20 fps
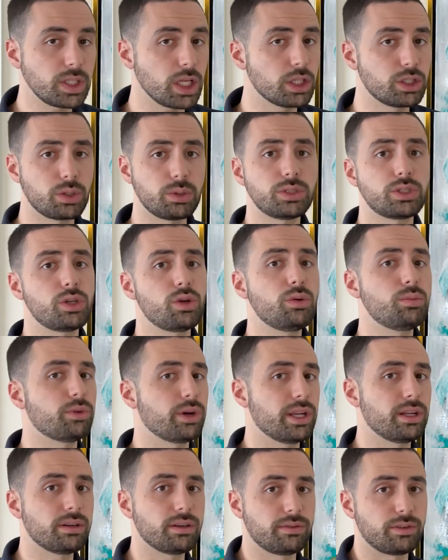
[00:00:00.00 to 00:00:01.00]
So it's a
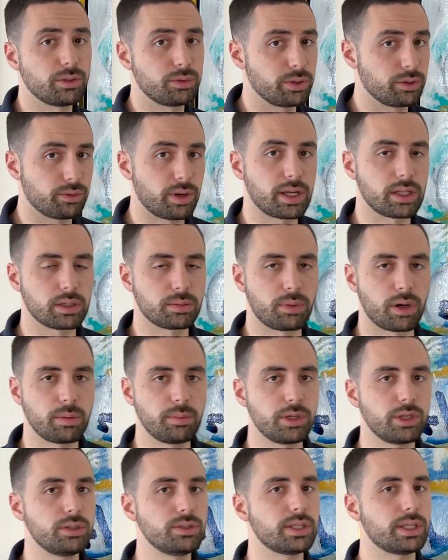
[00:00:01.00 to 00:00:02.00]
no-brainer if you're doing regular
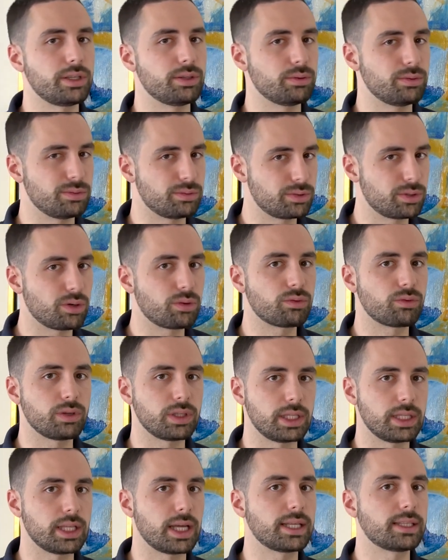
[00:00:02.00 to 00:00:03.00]
barbecues and you don't
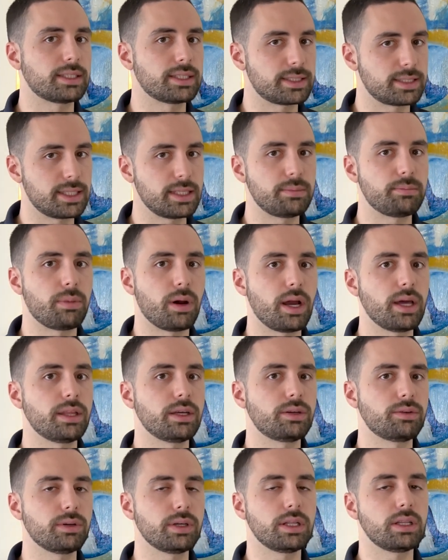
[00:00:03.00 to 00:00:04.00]
really like to sit by the
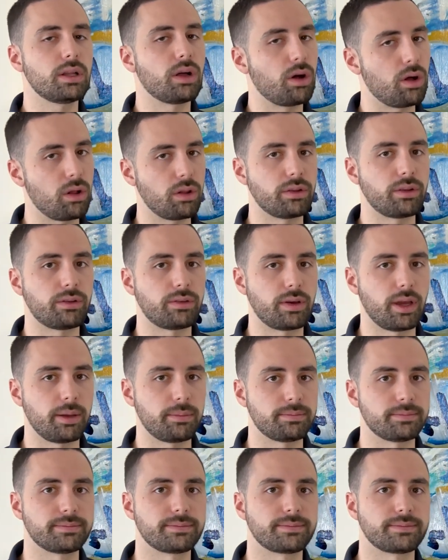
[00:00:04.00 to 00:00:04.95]
grill all the time.